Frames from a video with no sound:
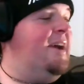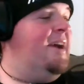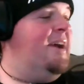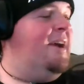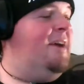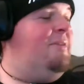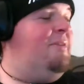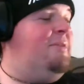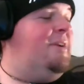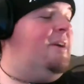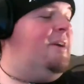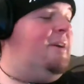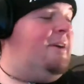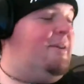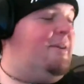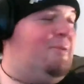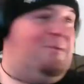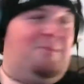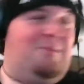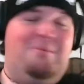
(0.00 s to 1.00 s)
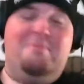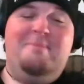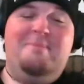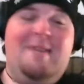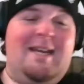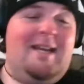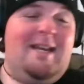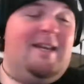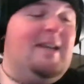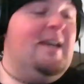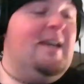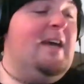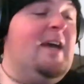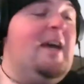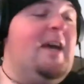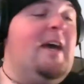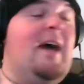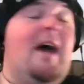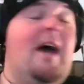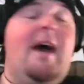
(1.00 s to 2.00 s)
oh, man.
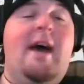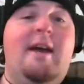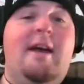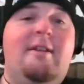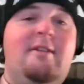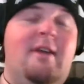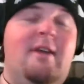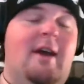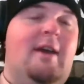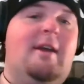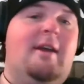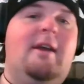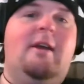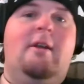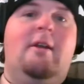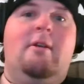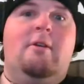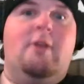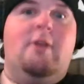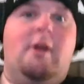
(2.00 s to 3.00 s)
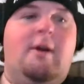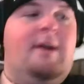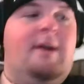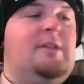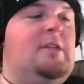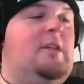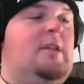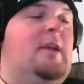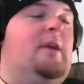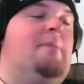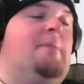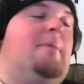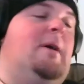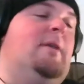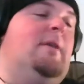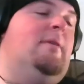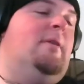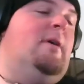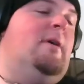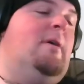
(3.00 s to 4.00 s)
And, you know, the crazy thing
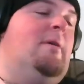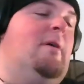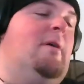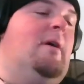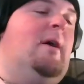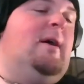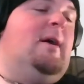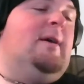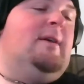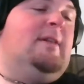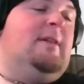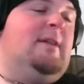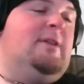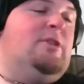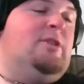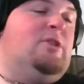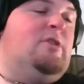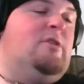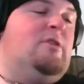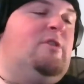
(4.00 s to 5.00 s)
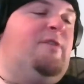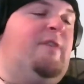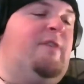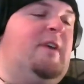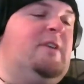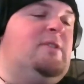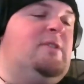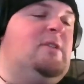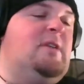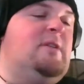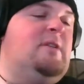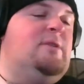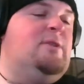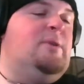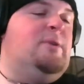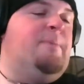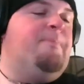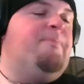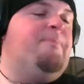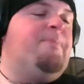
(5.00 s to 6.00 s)
about uh, Lester's
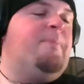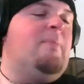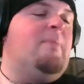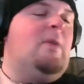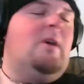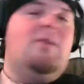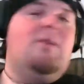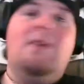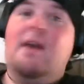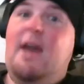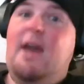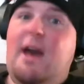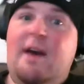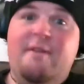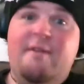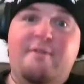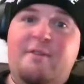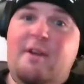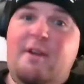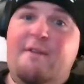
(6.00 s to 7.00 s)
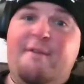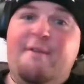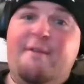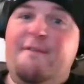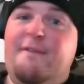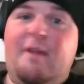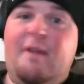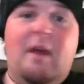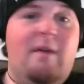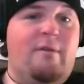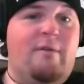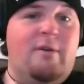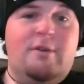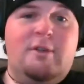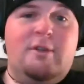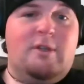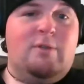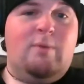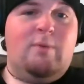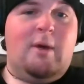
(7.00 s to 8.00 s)
Fixins, they have different flavors
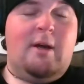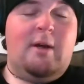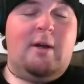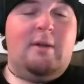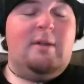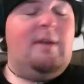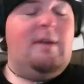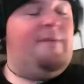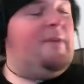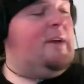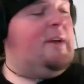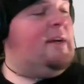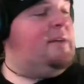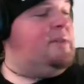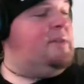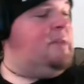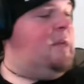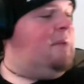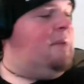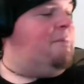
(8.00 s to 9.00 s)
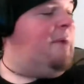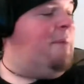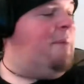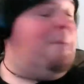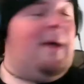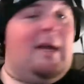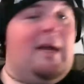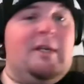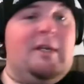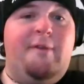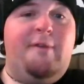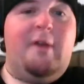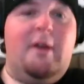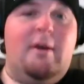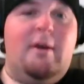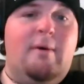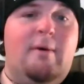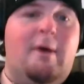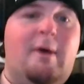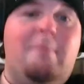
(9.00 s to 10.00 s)
as well. If you guys seen my past
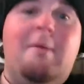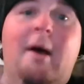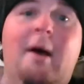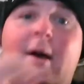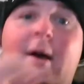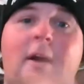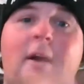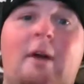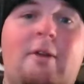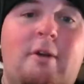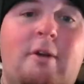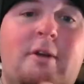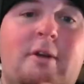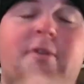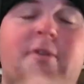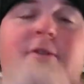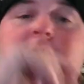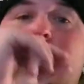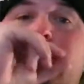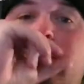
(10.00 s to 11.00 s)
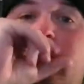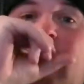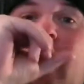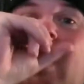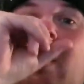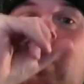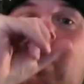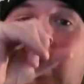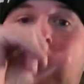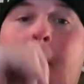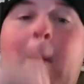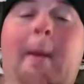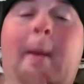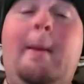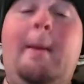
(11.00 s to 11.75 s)
video on my other YouTube channel,